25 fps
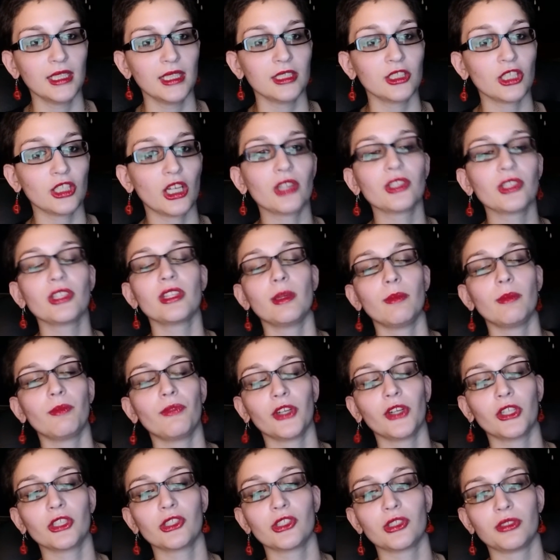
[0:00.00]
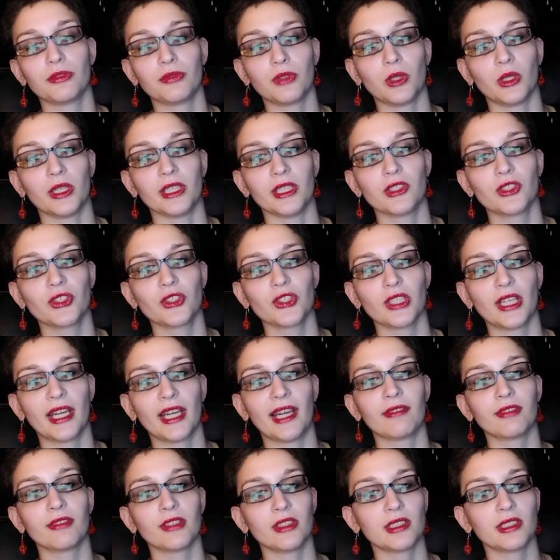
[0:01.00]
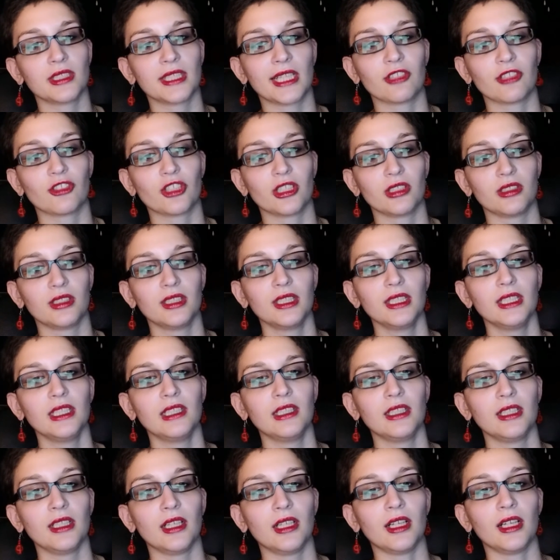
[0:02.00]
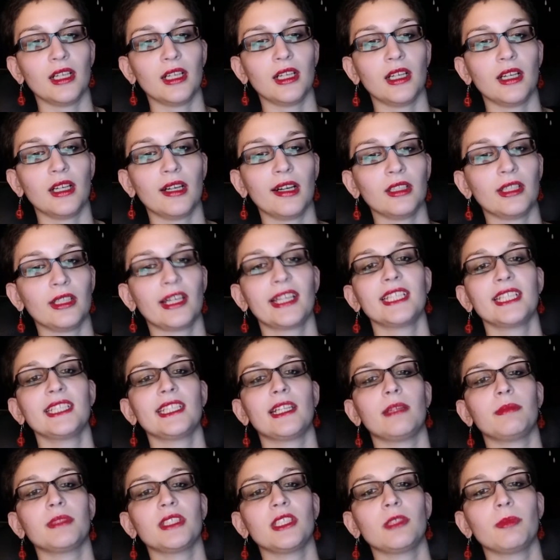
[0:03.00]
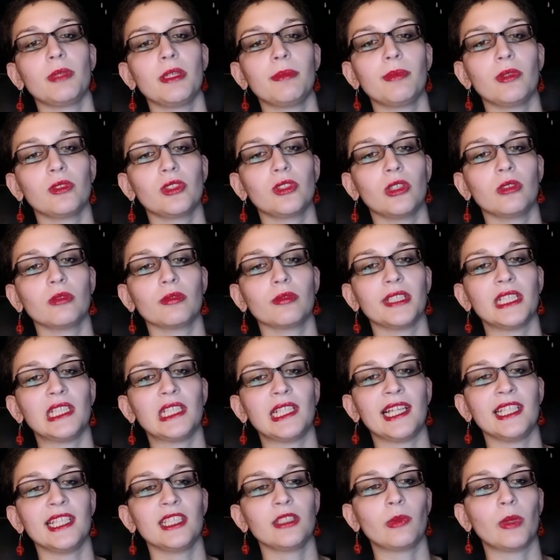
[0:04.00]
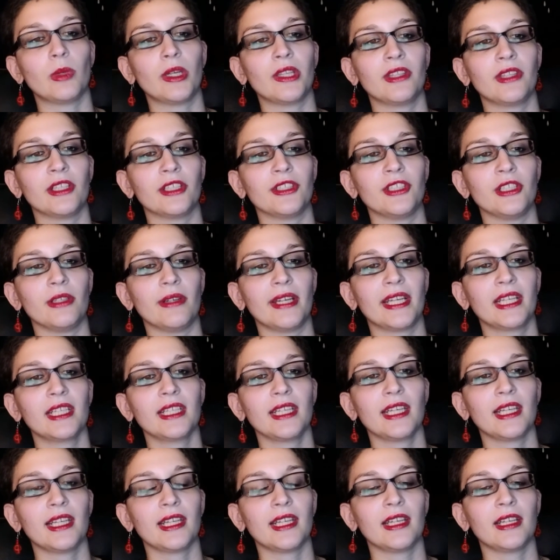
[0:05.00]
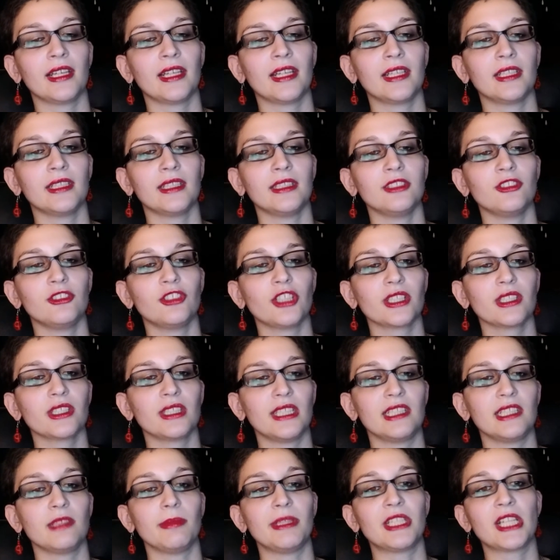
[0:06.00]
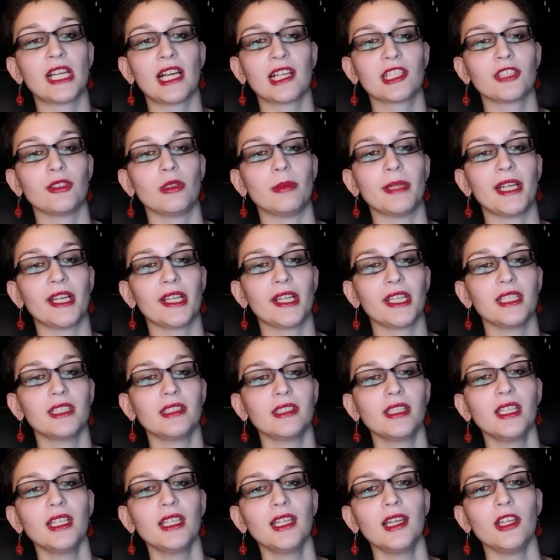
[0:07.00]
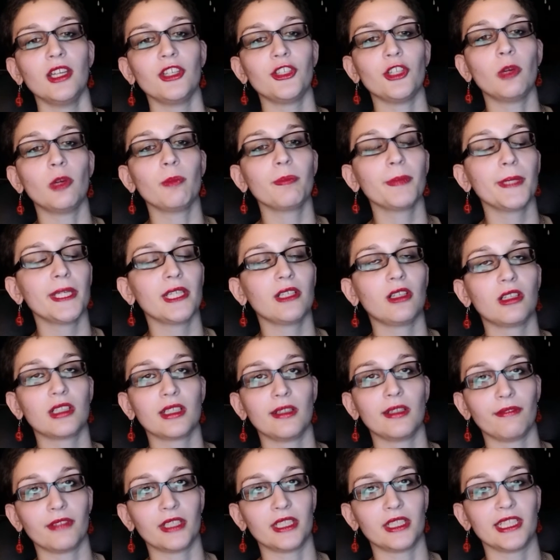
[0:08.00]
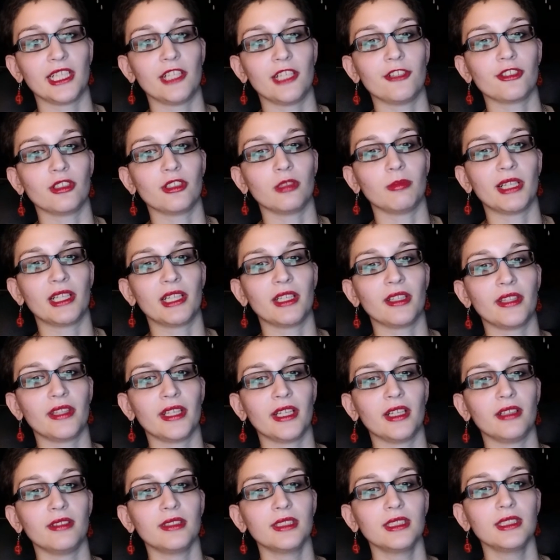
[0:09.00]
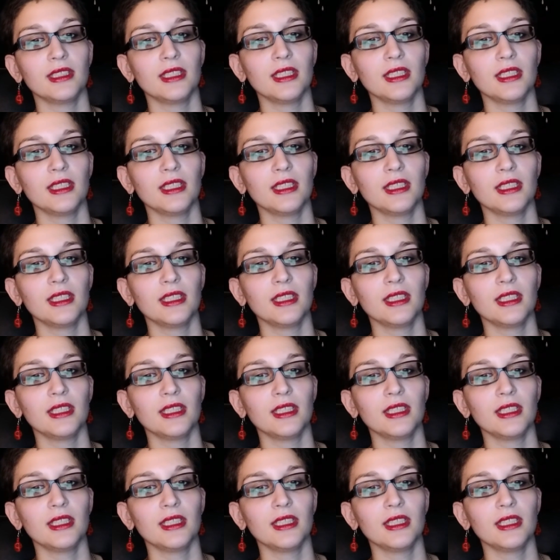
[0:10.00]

Talk to them first, of course, after the session. A lot of times these people don't realize what they're doing and just need to be talked to about it. Don't be all confrontational about it, though.